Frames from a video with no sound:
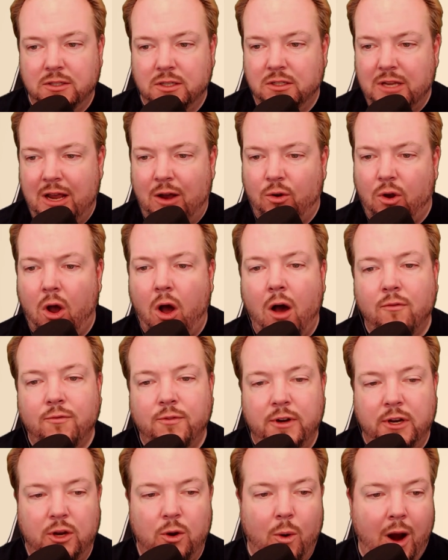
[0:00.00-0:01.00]
It's how
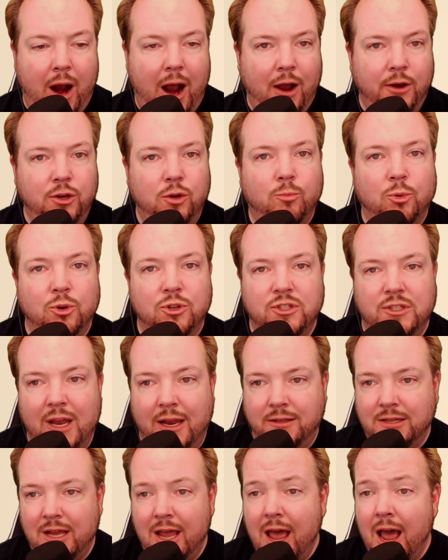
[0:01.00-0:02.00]
confident you are, how you
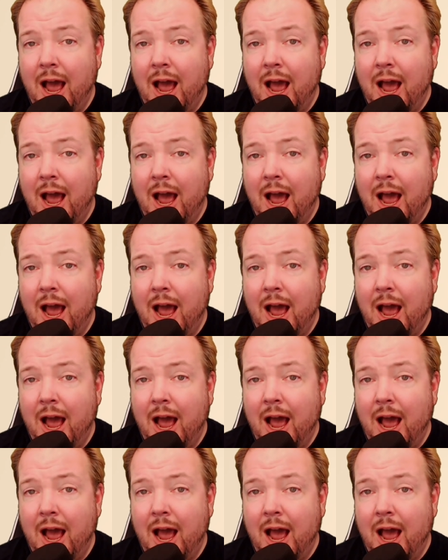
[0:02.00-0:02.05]
present,